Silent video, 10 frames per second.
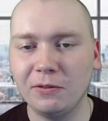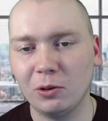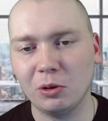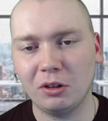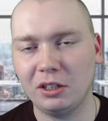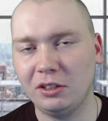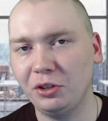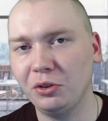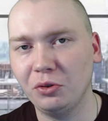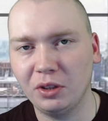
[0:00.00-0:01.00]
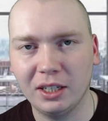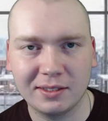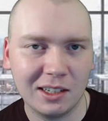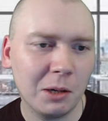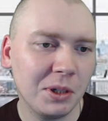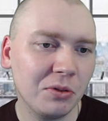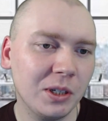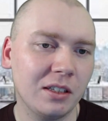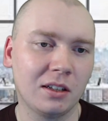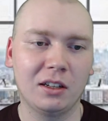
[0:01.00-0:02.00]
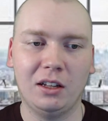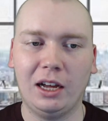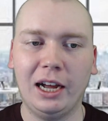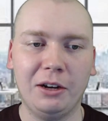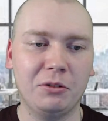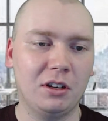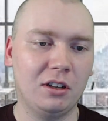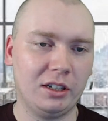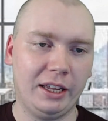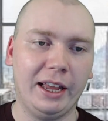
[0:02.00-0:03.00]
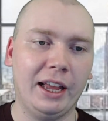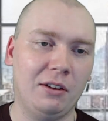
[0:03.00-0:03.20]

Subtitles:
forward to this coming week, I would look at,